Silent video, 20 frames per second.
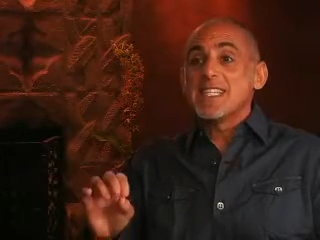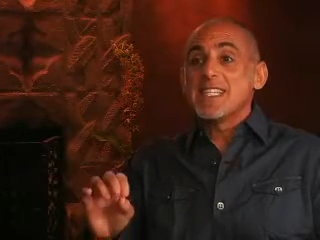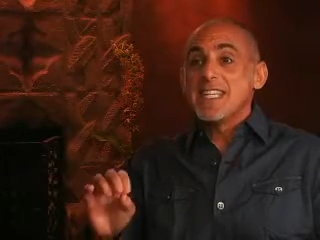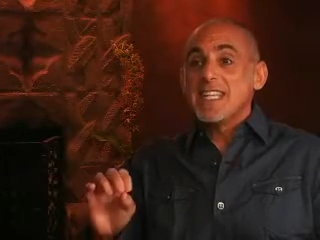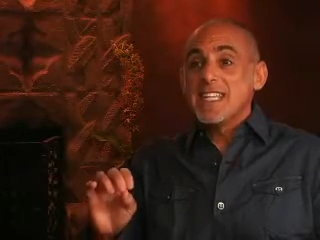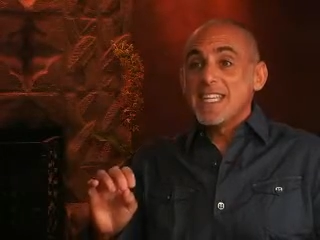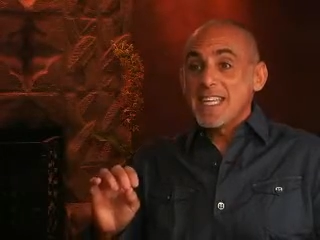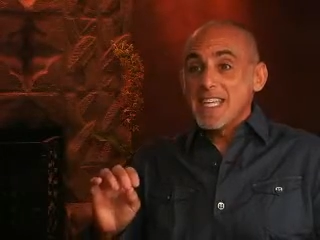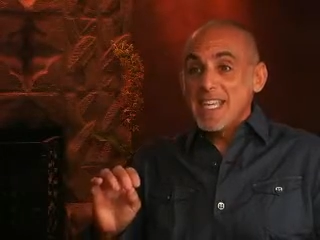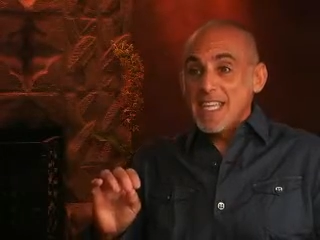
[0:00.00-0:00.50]

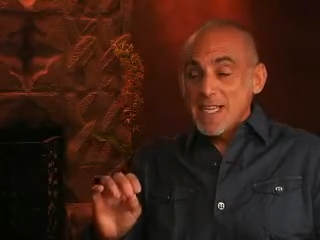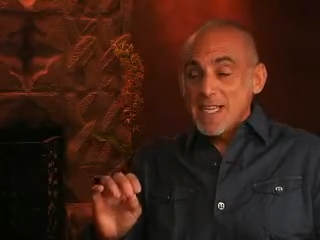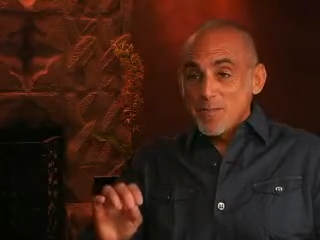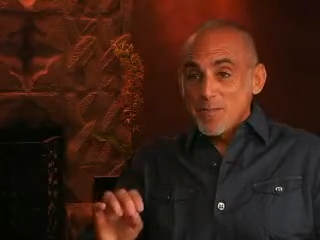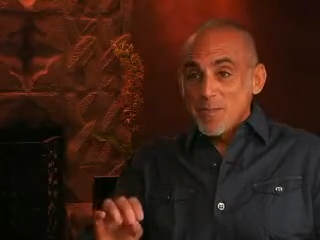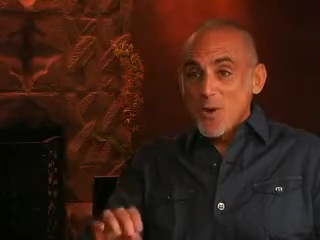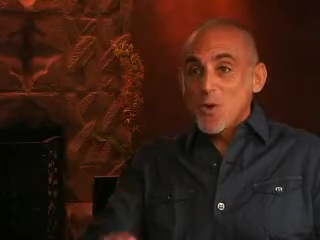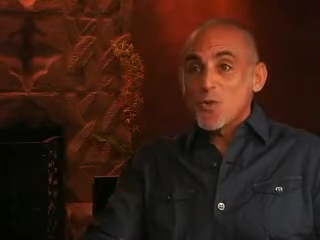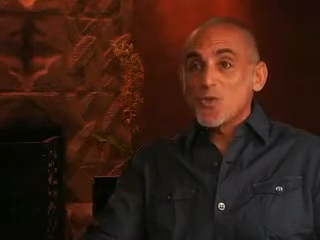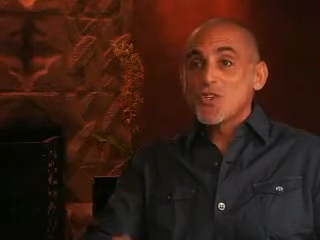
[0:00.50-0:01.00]
the
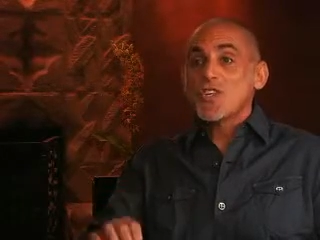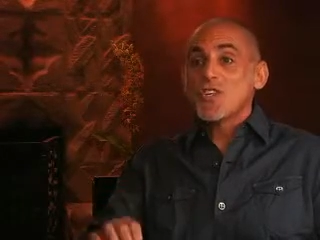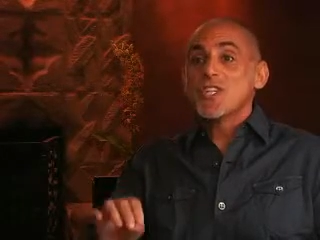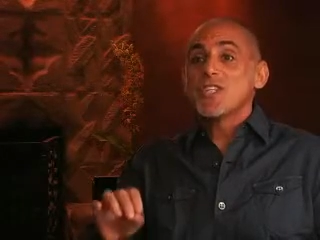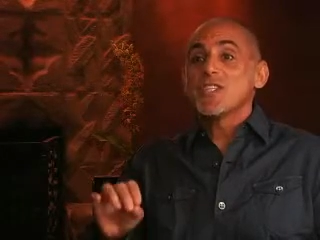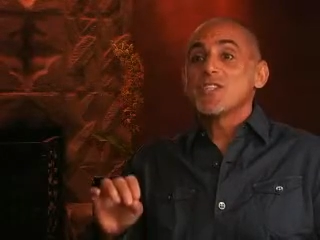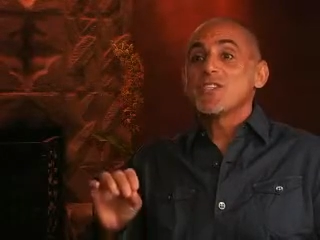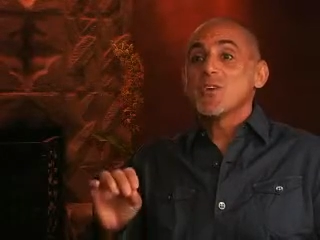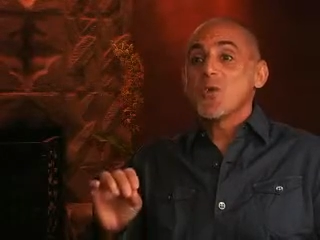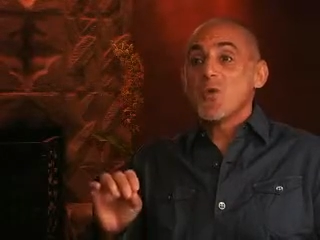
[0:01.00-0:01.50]

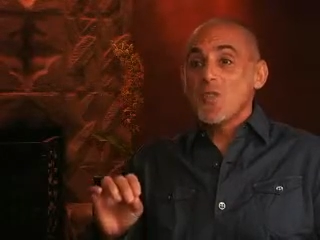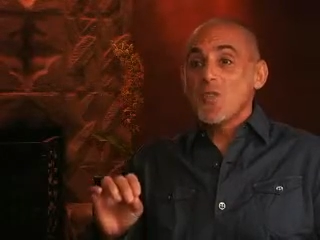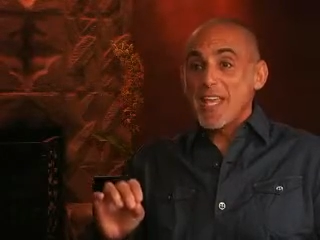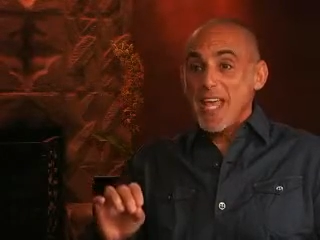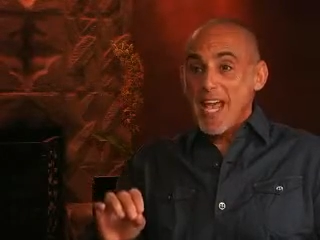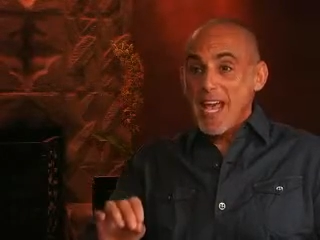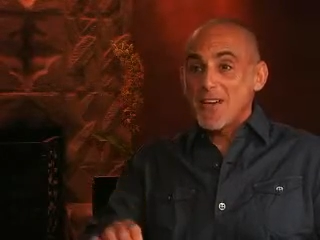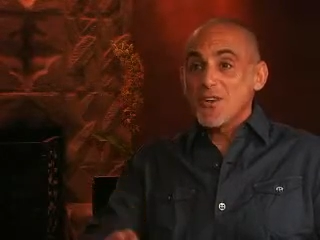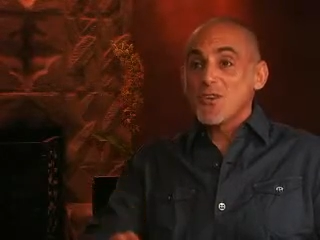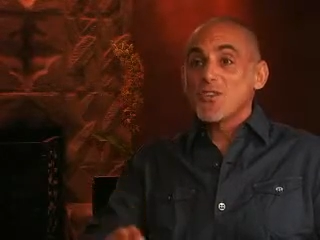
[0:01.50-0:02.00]
emotions or
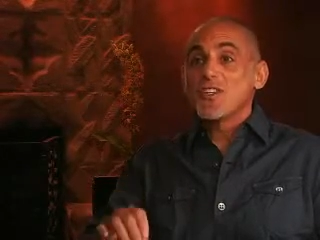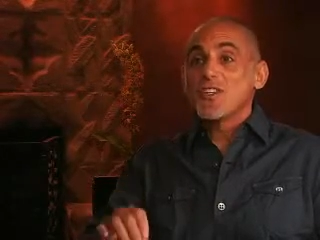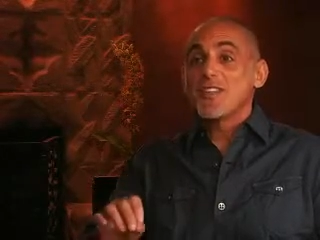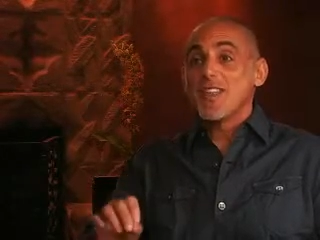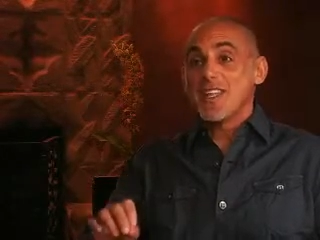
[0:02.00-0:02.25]
the energy